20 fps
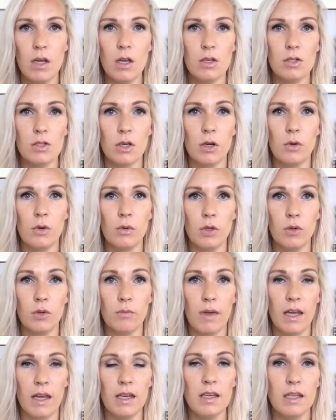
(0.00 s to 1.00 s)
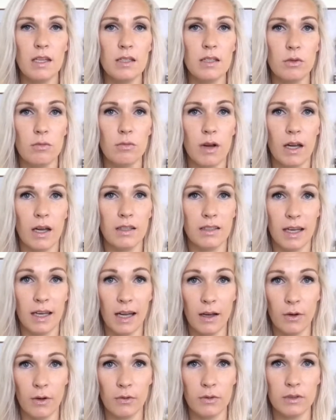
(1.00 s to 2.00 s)
So you may need to write
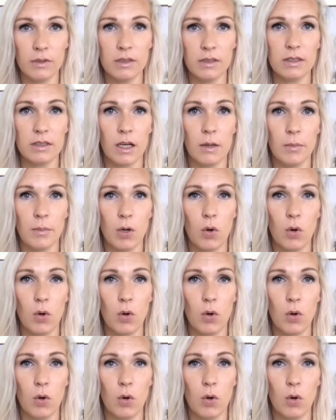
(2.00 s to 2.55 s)
down some